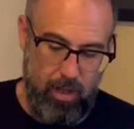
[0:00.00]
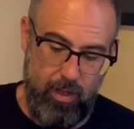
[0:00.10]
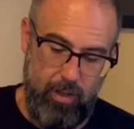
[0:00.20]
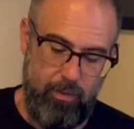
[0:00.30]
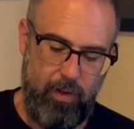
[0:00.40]

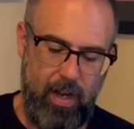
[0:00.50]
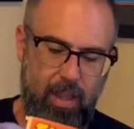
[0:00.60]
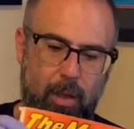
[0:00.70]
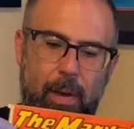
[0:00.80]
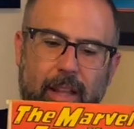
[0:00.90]
Funny
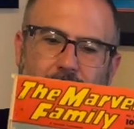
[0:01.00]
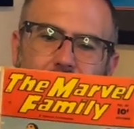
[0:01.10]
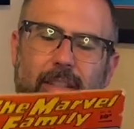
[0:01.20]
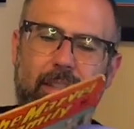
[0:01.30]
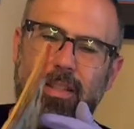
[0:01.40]
thing about
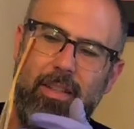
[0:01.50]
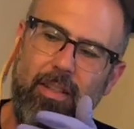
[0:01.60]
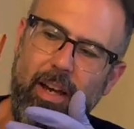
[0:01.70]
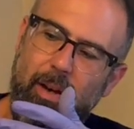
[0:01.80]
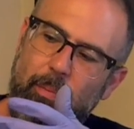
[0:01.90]
this is
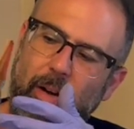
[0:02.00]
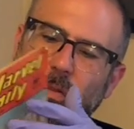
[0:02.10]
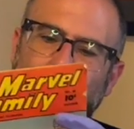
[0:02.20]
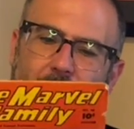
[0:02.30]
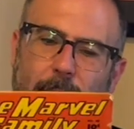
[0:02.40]
Marvel
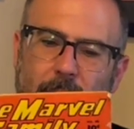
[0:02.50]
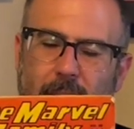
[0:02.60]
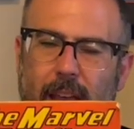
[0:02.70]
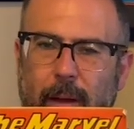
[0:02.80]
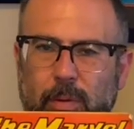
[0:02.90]
Family,
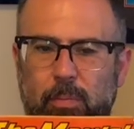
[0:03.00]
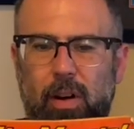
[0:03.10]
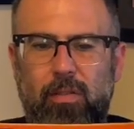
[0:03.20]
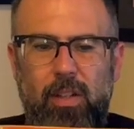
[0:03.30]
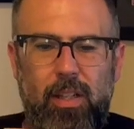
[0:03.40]
Captain Marvel